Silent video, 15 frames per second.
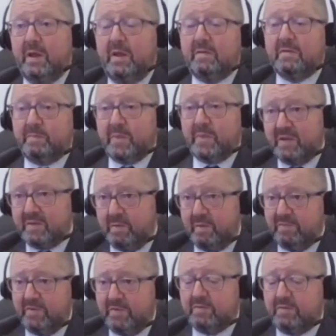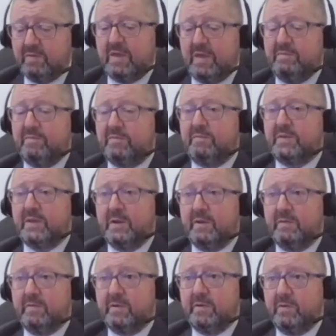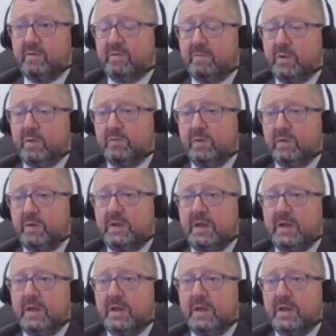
is it possible for you to save 1,500 euros a month?